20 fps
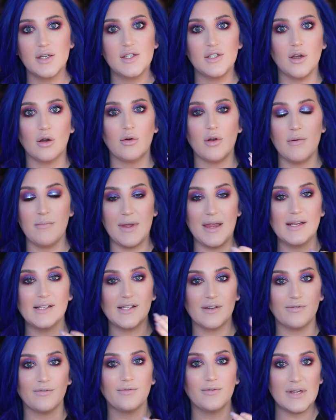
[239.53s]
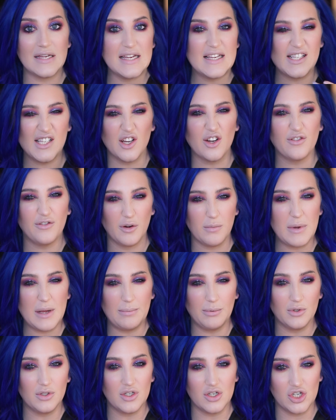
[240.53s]
so it makes it easier for
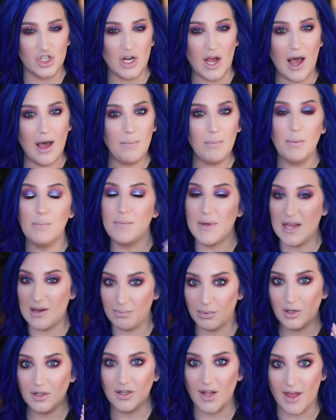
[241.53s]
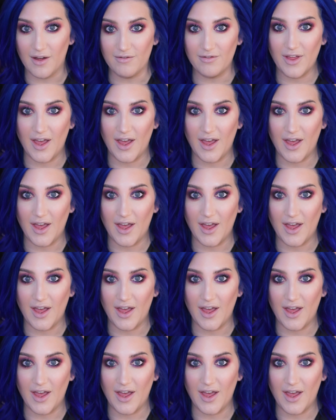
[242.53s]
people to shop. People love